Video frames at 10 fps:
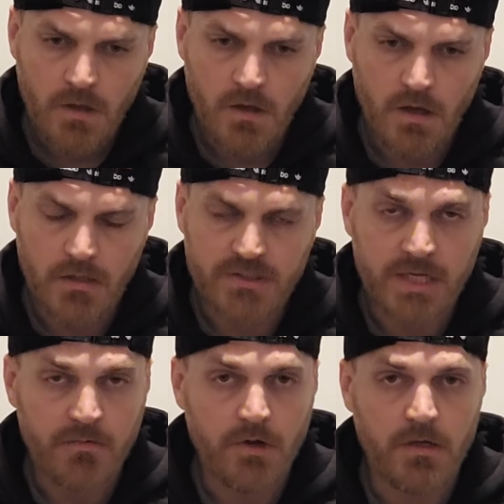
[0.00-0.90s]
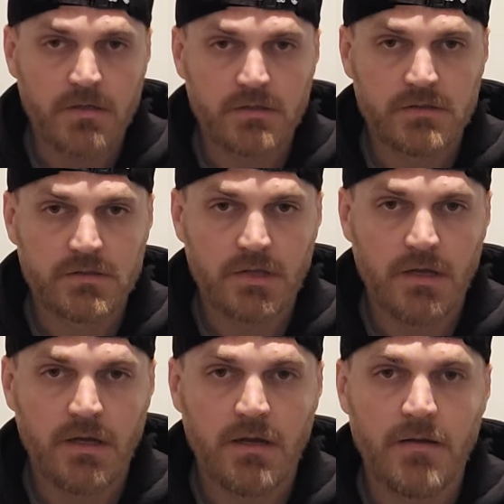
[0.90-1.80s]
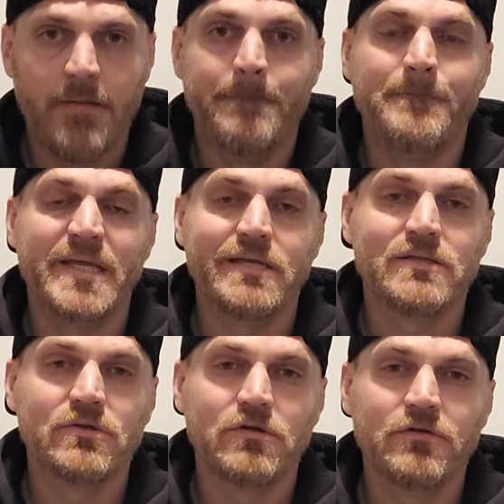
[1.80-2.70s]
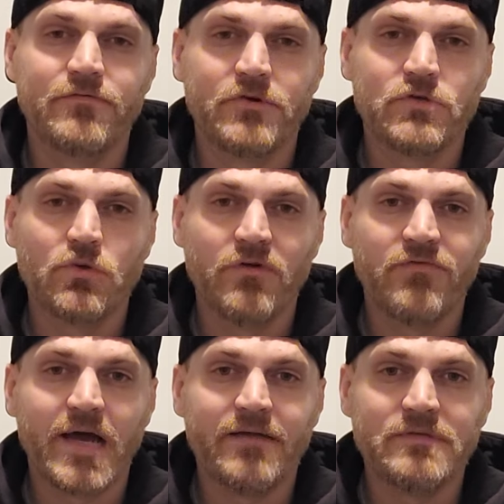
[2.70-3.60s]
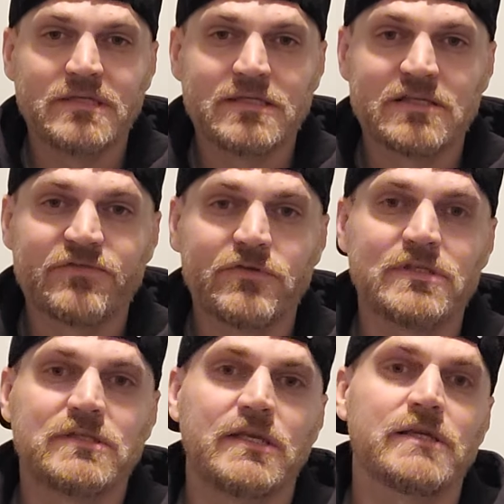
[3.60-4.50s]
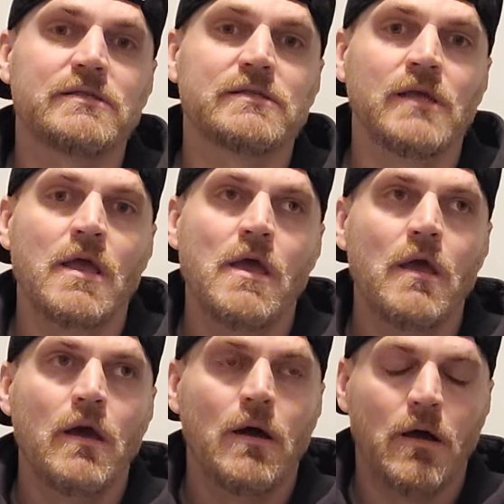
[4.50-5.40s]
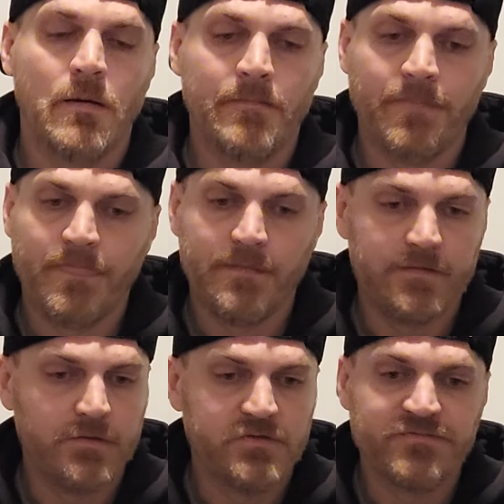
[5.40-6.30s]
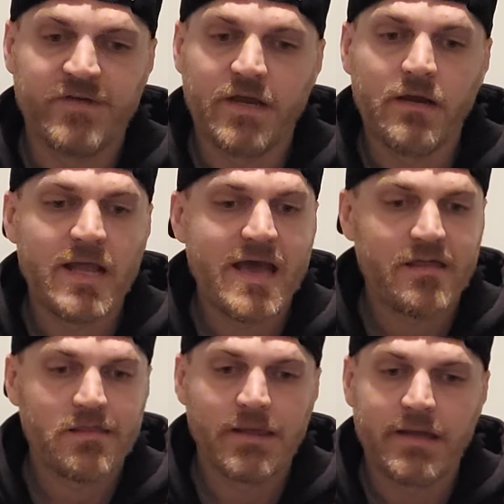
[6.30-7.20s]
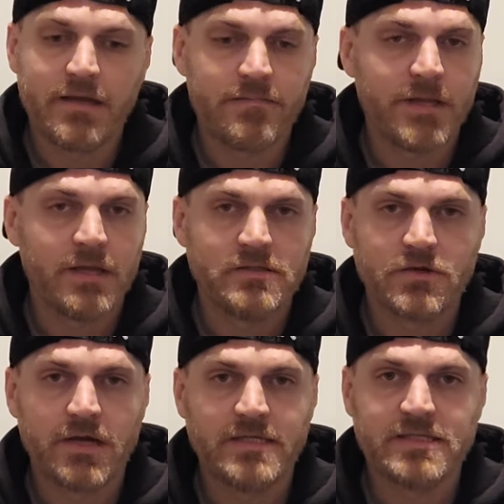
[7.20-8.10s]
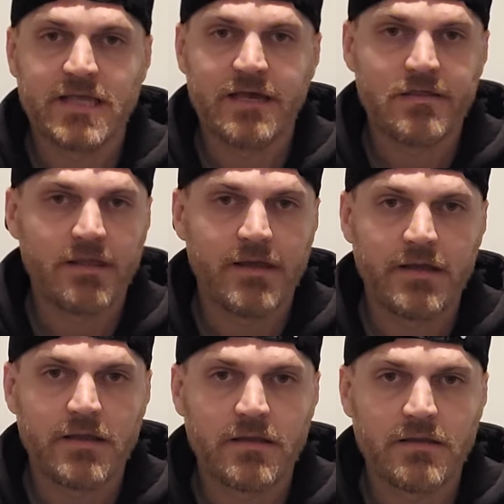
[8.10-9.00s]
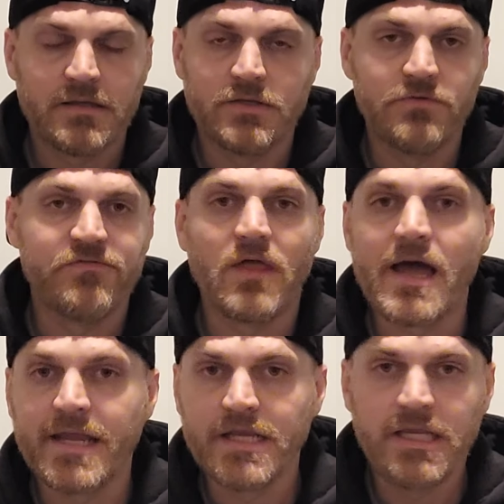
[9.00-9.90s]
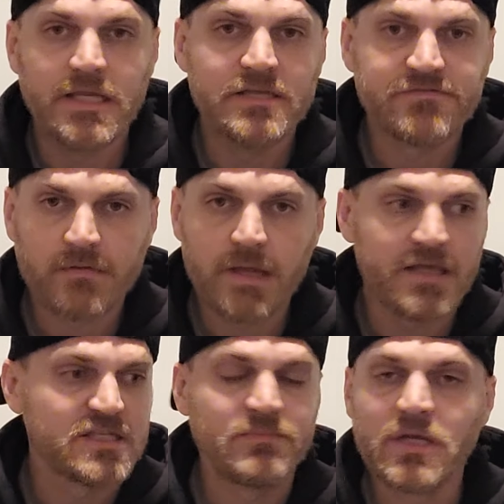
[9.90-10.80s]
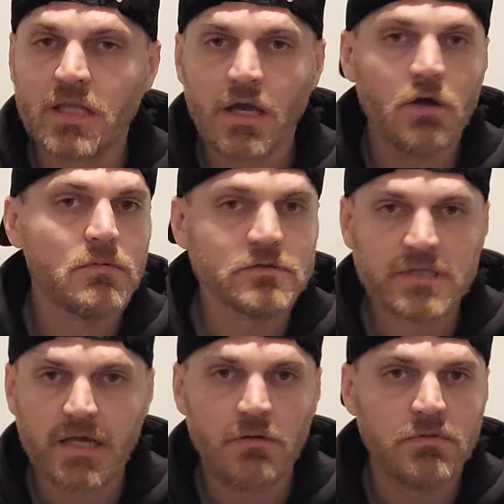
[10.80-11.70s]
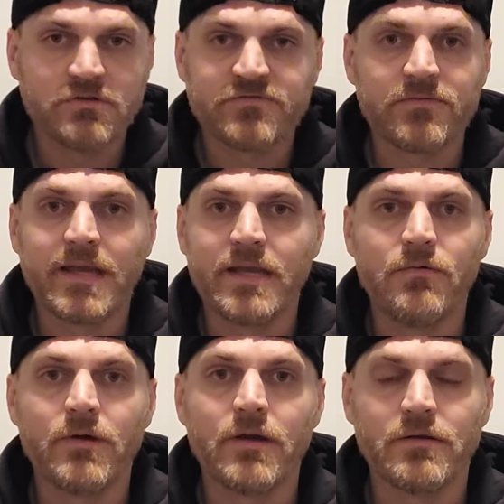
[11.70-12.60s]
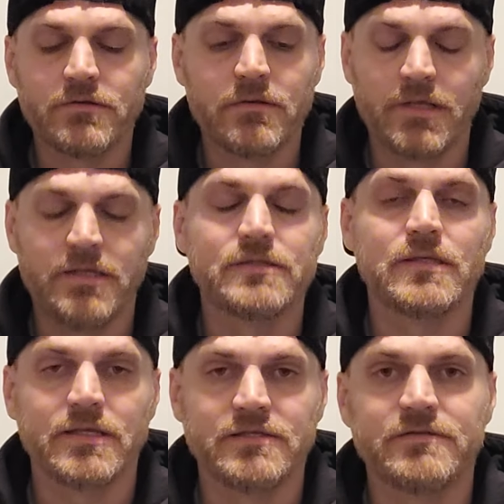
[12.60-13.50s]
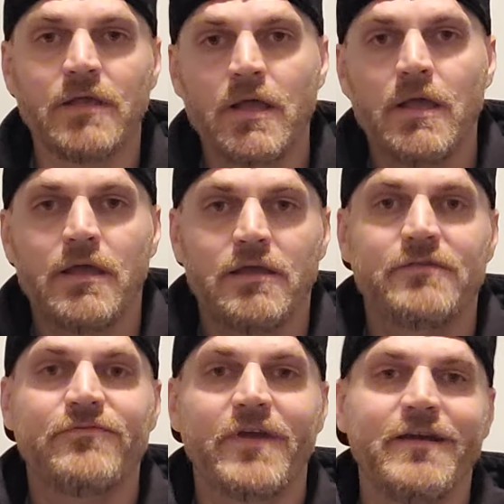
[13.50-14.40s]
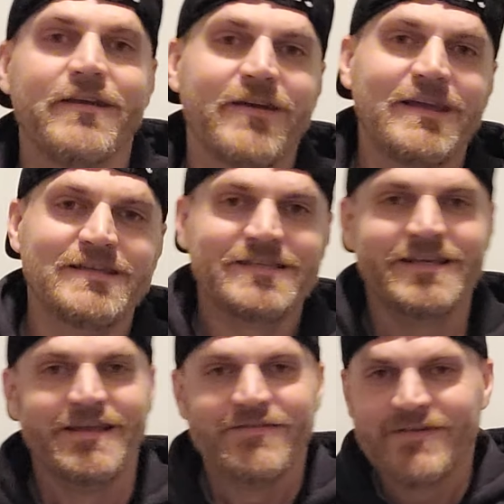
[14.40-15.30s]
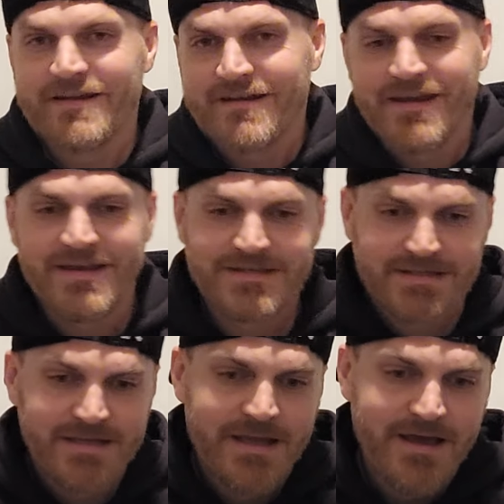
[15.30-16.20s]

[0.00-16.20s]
Uh, Johnny Walker's uh, a big dude for 205. He's six foot six. Um, dude's very athletic, man. He's crazy athletic. He can do flying knees, uh, spinning elbows, elbows from anywhere. he's he's very crazy, very crazy.